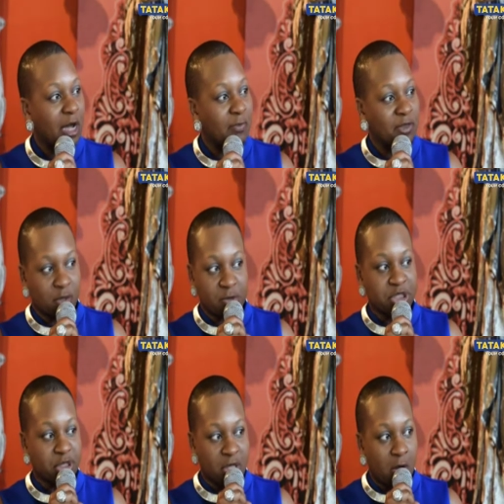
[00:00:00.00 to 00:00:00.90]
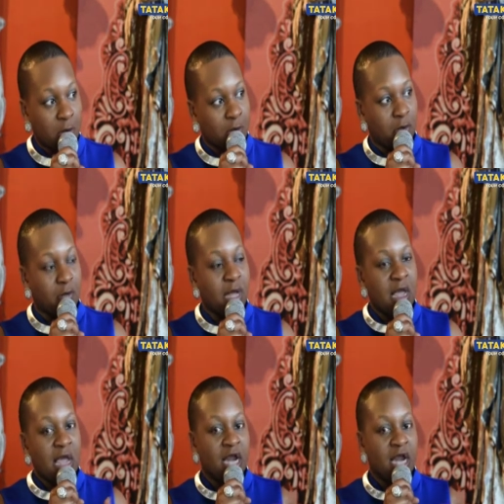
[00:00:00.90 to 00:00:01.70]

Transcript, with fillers: up in the Christian home and